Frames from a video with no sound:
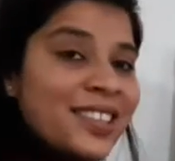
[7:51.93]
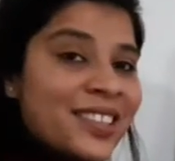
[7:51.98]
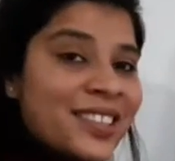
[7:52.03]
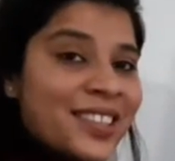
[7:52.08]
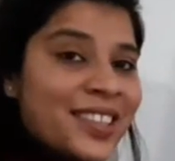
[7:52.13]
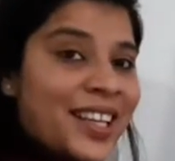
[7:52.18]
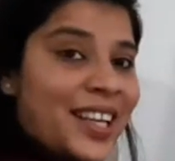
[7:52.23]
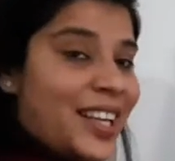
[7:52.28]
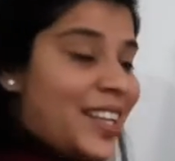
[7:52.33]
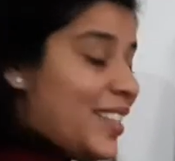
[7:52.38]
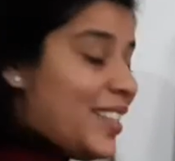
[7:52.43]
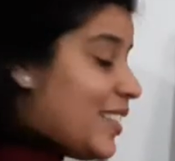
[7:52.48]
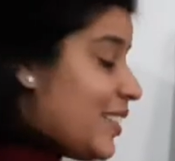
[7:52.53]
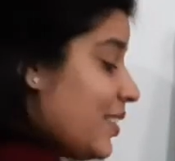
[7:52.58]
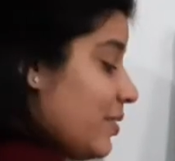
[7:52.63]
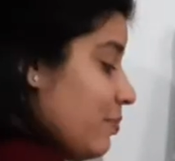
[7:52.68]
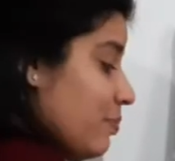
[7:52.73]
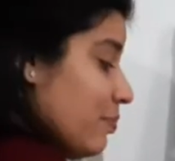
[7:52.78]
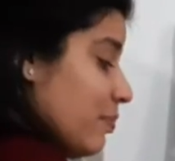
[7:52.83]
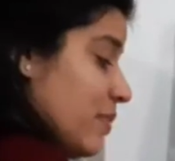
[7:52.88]
the
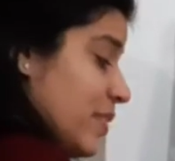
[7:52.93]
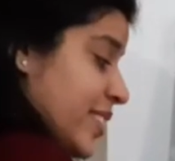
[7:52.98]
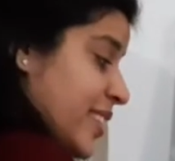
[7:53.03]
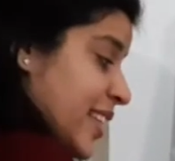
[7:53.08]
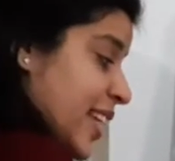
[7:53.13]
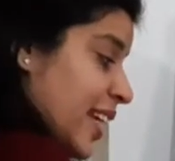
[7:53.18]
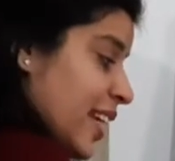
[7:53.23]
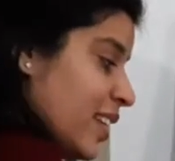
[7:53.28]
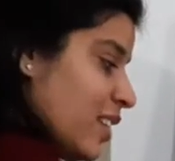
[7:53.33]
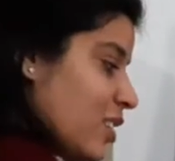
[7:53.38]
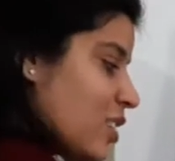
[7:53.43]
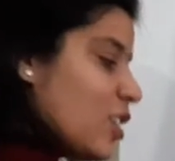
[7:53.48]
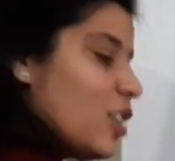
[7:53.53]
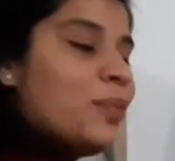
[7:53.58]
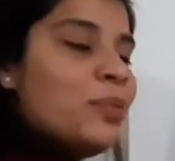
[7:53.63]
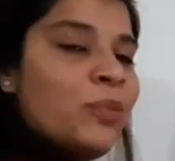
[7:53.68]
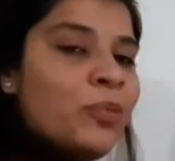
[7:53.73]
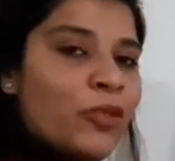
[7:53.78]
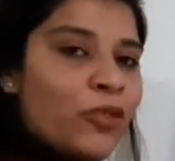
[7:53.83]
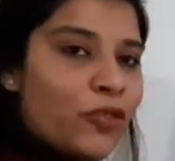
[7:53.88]
second
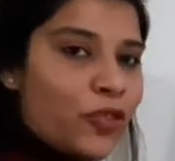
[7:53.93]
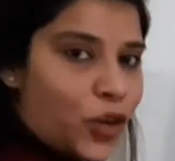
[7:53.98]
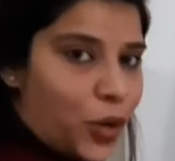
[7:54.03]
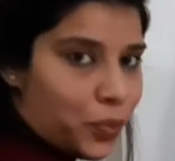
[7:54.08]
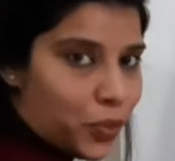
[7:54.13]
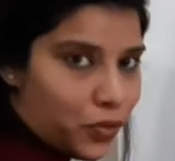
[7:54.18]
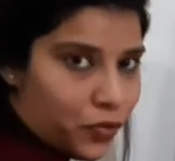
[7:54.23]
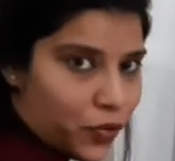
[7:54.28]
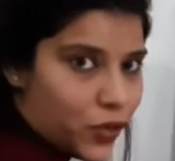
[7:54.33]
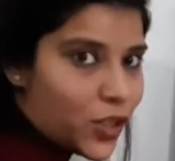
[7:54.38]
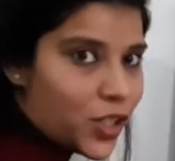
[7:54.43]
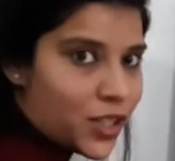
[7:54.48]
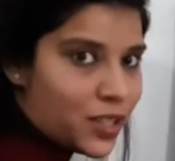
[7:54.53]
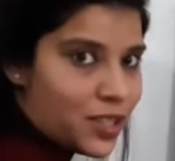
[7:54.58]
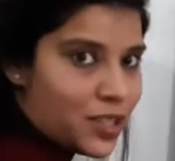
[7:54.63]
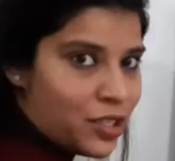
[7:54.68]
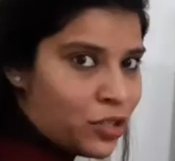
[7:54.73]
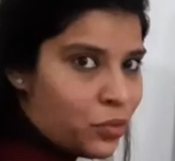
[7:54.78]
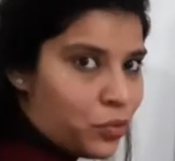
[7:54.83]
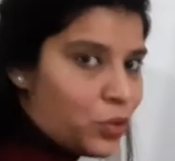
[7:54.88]
term from the
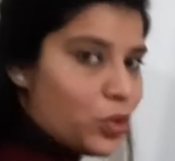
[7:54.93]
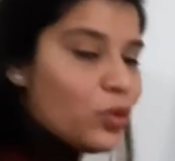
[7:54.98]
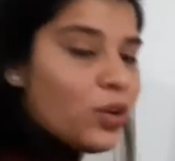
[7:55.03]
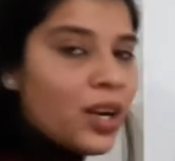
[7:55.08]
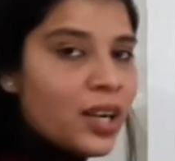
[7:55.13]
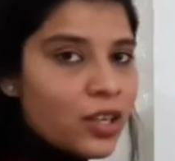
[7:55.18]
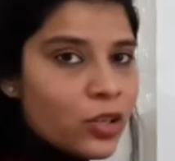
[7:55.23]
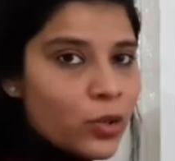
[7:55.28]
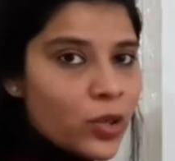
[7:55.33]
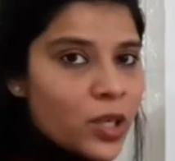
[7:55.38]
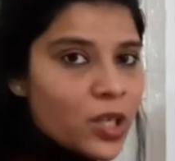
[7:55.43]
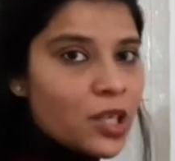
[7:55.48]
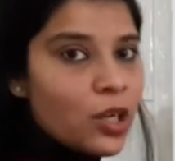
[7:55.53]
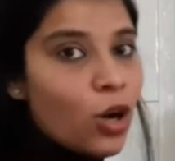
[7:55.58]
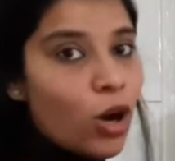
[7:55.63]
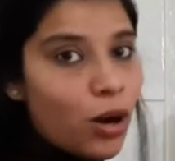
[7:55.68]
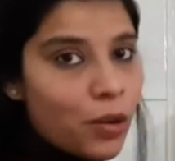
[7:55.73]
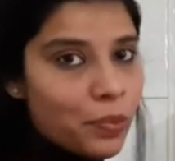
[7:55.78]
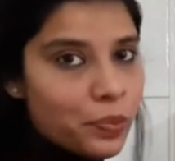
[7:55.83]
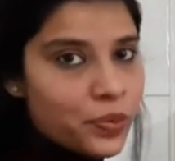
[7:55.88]
first term. You can't do it
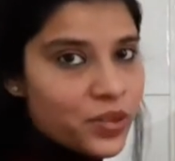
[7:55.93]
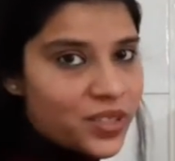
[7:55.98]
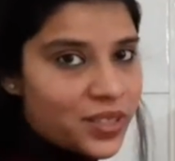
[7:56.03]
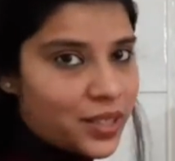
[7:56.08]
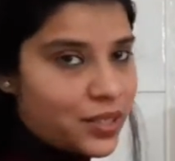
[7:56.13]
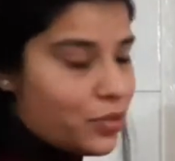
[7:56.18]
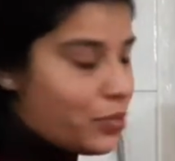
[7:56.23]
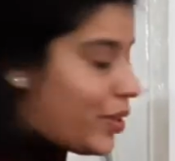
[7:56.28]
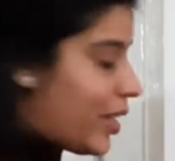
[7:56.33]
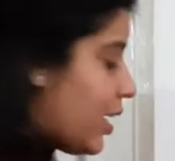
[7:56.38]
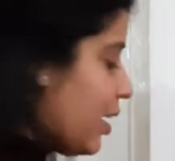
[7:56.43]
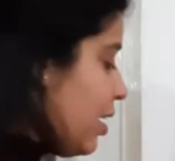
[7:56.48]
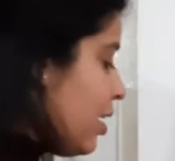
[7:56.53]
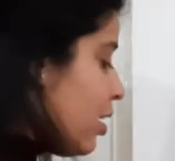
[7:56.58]
in opposite way.